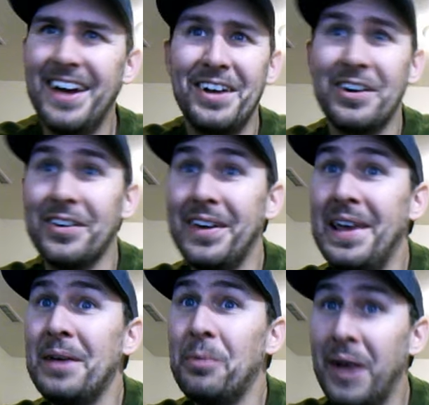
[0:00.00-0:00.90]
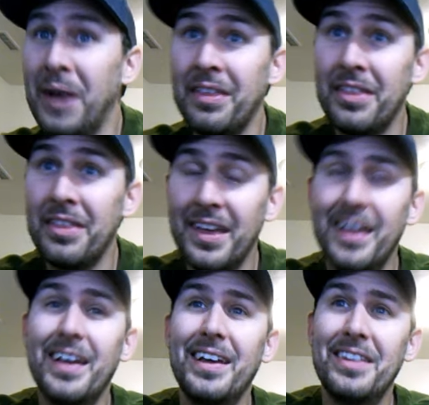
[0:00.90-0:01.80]
agree with
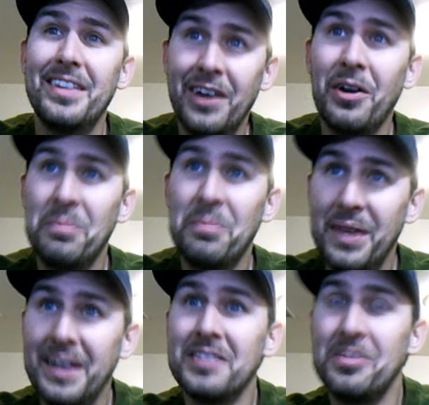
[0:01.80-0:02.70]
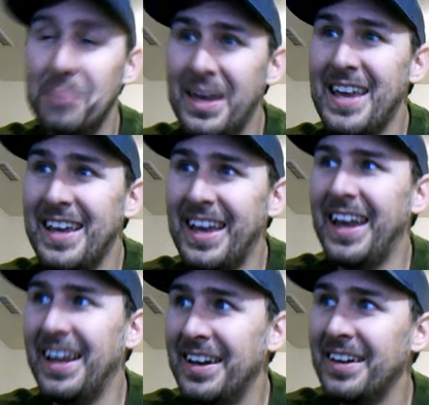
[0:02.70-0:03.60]
the Europeans being
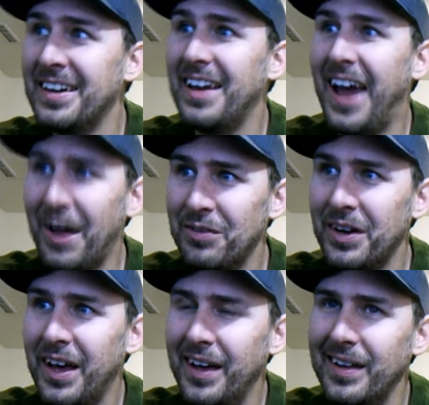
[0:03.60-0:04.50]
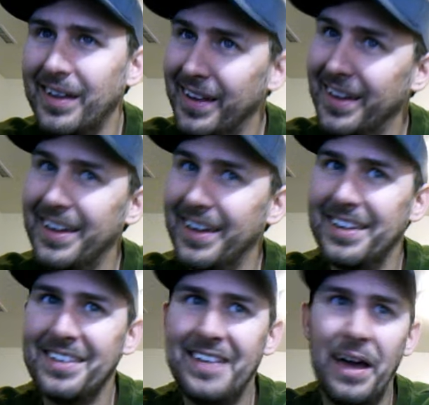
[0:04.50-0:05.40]
in Africa.
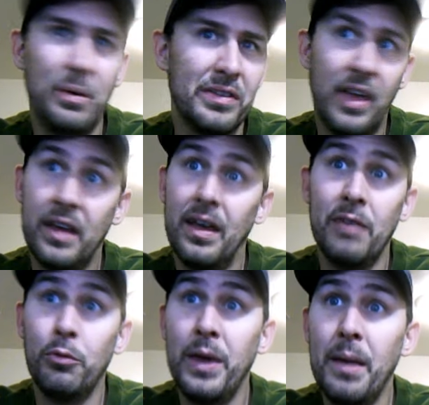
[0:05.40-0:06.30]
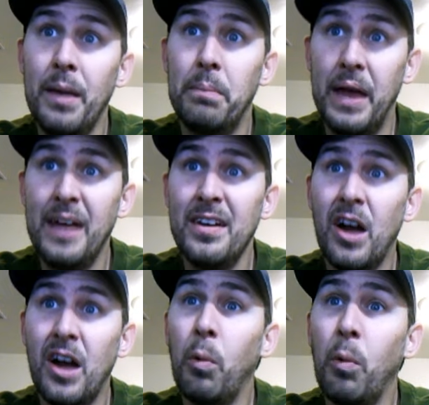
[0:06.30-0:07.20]
This guy was like, if we abandon
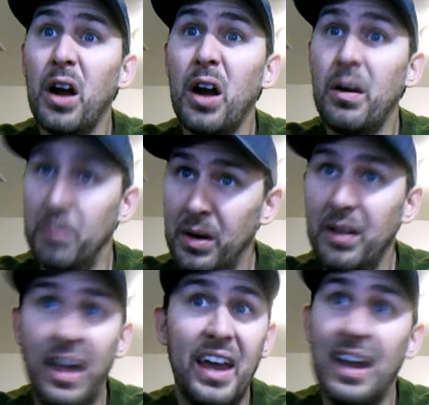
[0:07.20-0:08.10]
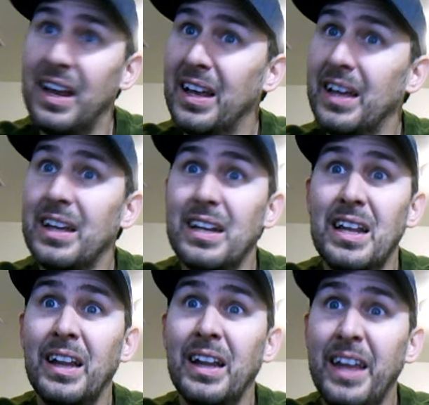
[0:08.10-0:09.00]
our work, we're like
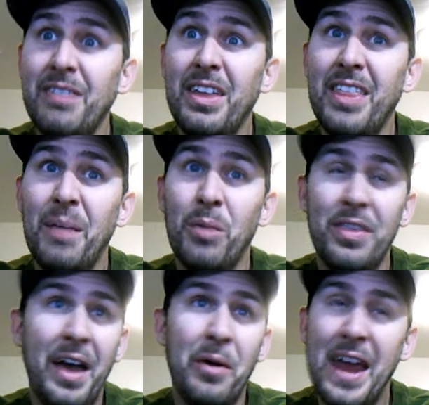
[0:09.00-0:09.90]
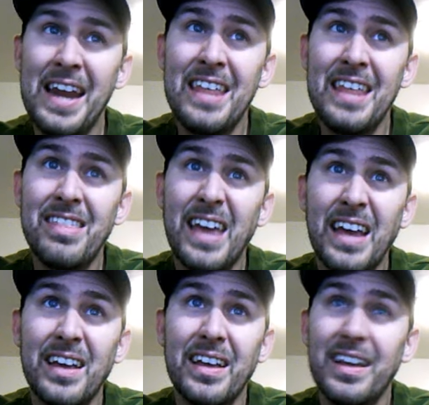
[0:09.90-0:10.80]
leaving them without anything.
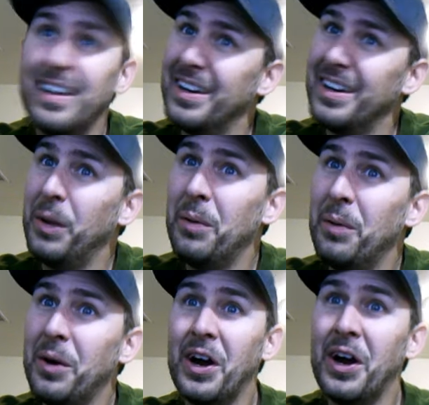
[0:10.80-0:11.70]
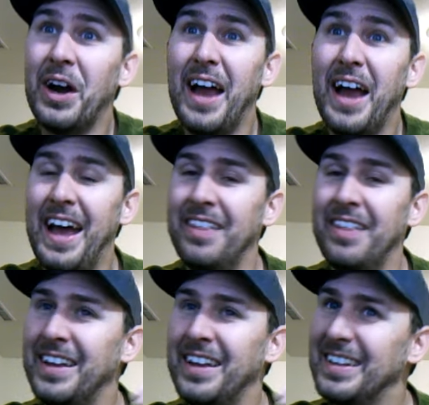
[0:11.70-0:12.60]
We had
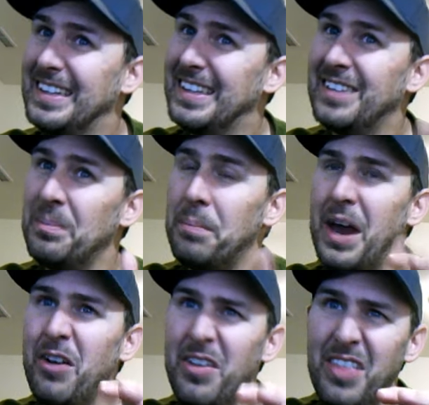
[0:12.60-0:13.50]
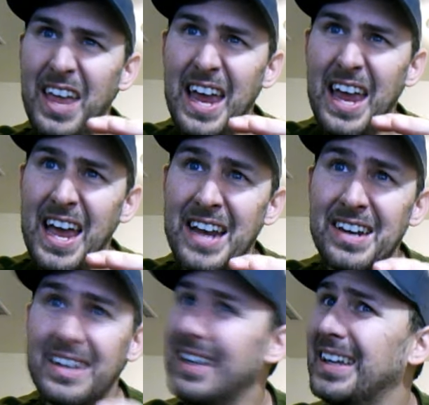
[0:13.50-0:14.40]
like this barren land,
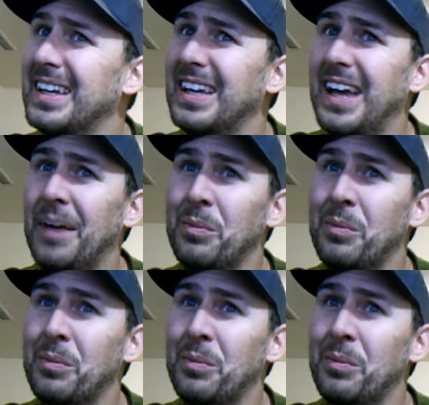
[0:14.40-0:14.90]
and